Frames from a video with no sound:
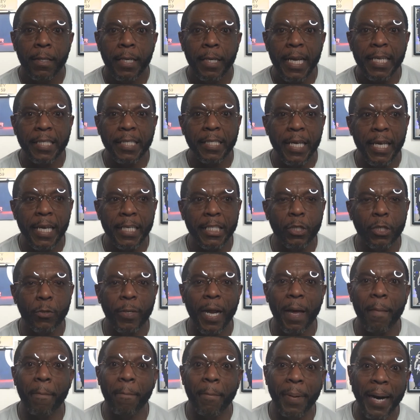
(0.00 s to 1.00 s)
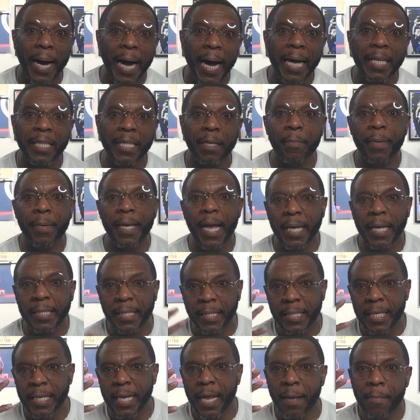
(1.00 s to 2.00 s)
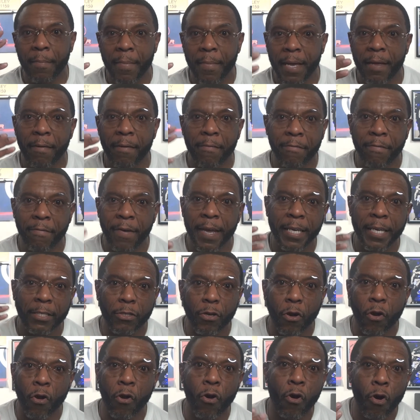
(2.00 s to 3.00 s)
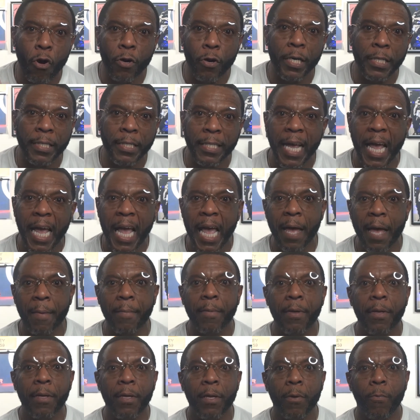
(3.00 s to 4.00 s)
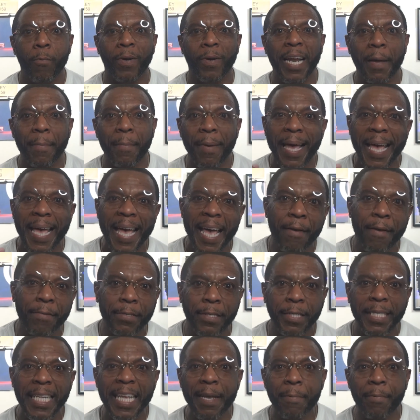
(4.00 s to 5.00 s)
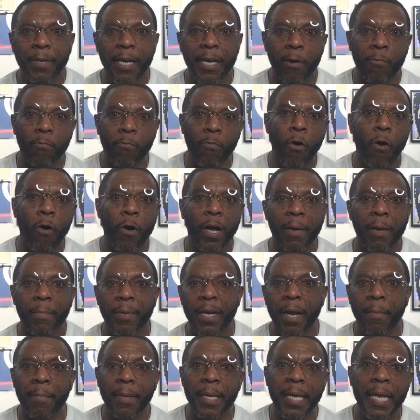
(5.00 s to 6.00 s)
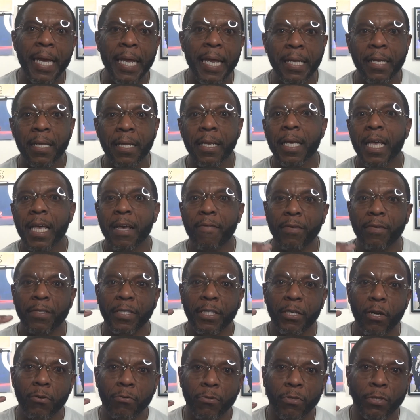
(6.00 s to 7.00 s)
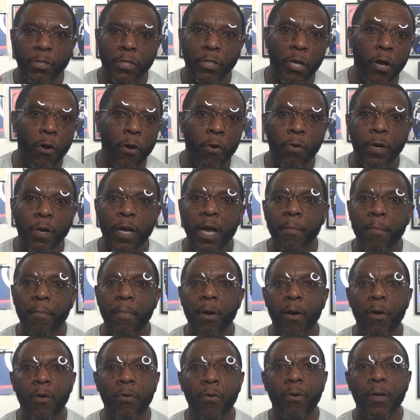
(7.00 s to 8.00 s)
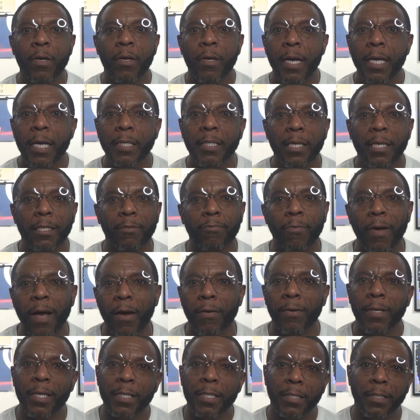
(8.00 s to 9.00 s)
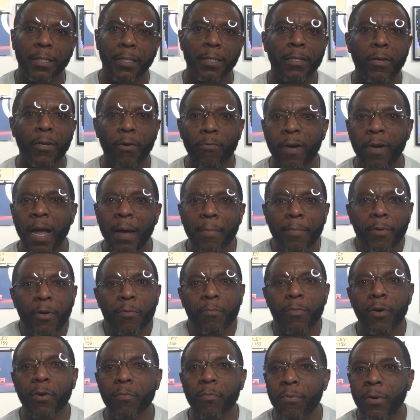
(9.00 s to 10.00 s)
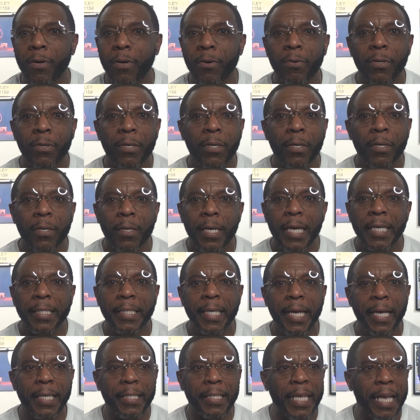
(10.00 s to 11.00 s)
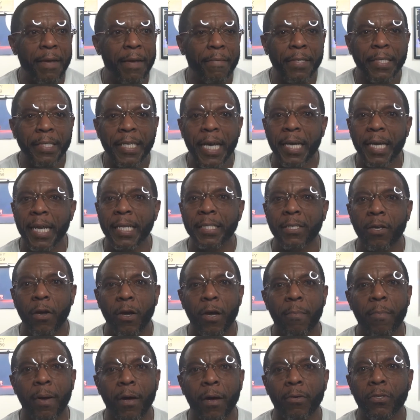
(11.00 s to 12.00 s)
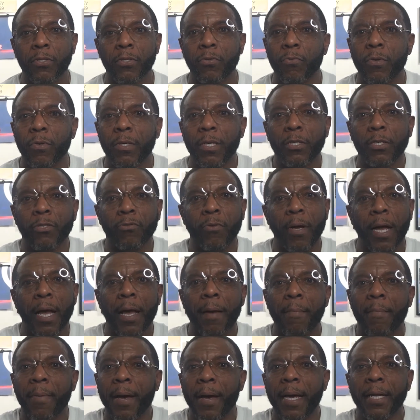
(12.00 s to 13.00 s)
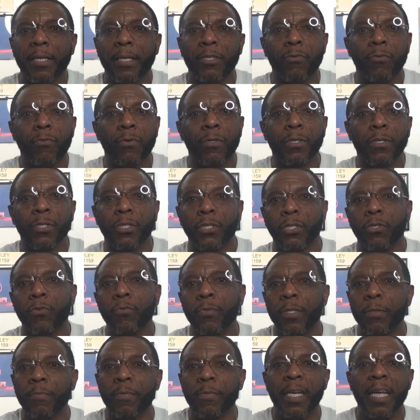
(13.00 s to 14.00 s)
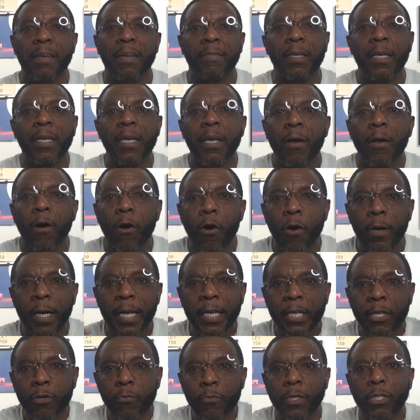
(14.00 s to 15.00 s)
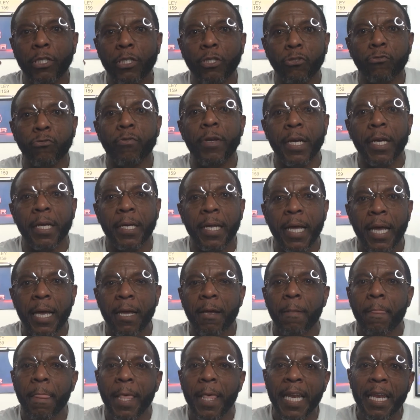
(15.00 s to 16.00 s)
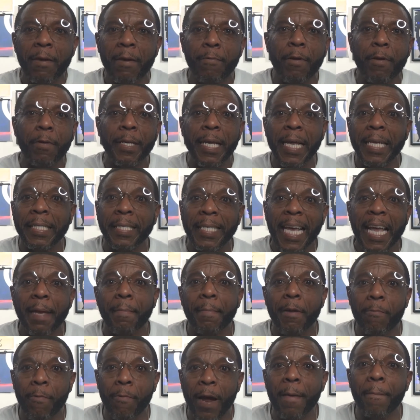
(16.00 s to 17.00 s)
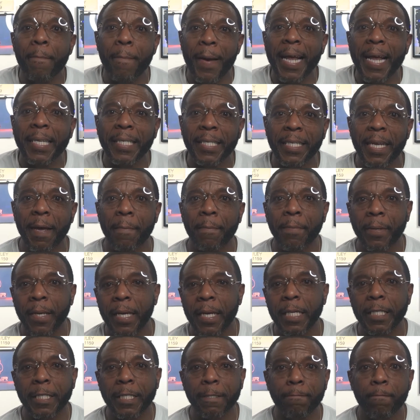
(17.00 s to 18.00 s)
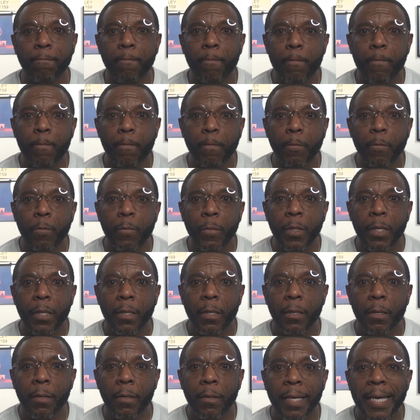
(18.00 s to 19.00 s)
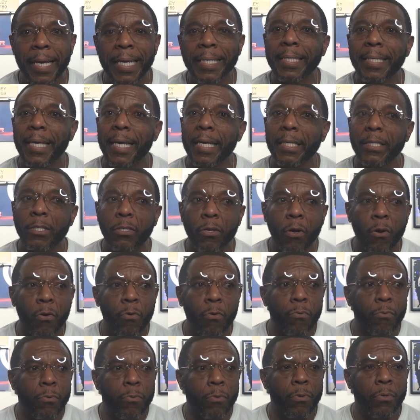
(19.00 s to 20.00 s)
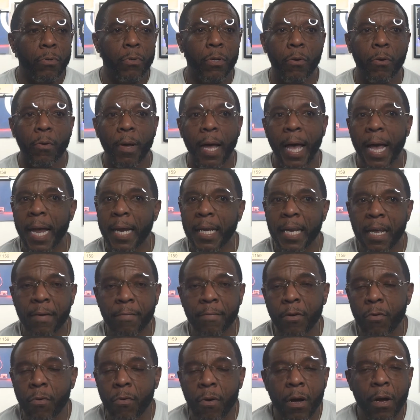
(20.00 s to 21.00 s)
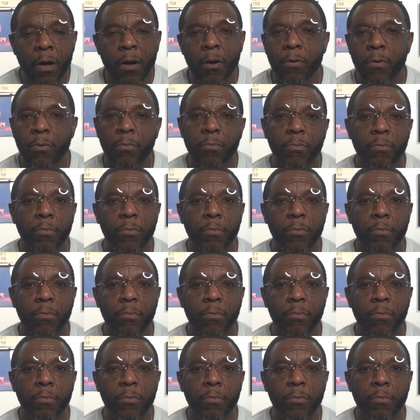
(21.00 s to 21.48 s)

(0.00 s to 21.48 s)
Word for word: He said, so that bothered me. I see that man's face all the time when I'm half asleep, when I'm walking, when I'm eating. If a certain song come on, he said, that's why I don't listen to no rap no more, bro. He said, because every time they talking about doing a drive-by, doing a shooting or whatever, all they do is trigger that and it, it take me right back to that place. He said, so, you know, I ain't never going home.